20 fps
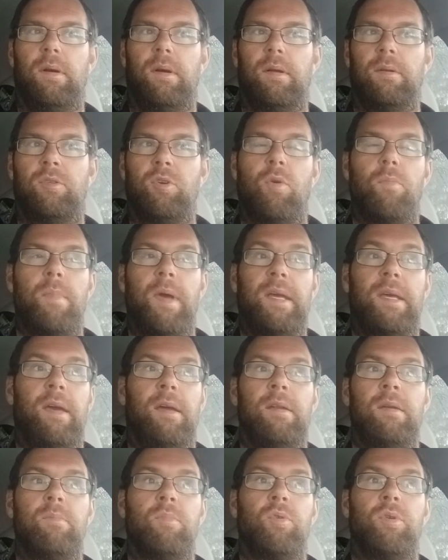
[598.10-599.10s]
don't make
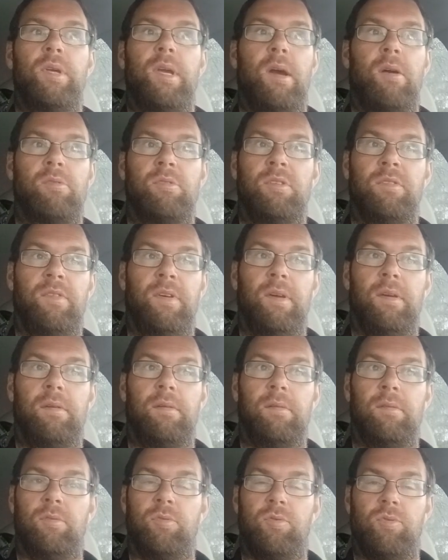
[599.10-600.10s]
any money out of it.
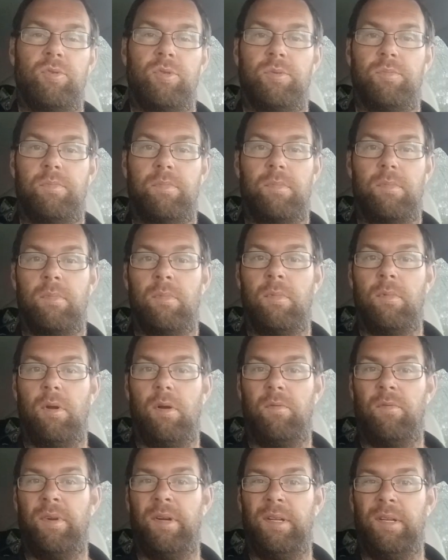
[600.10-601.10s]

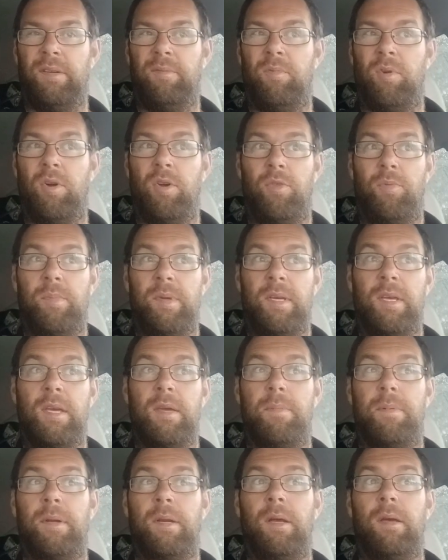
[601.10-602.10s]
not really worth me
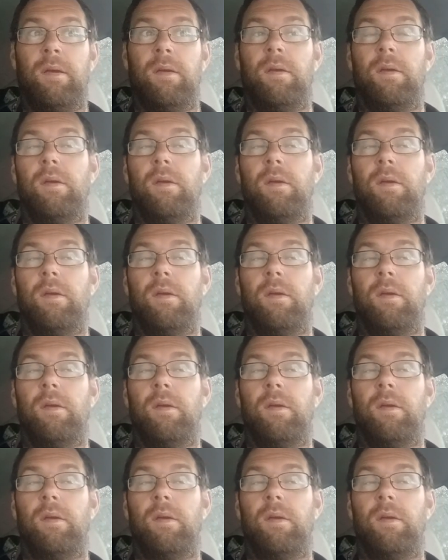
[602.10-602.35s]
keeping it.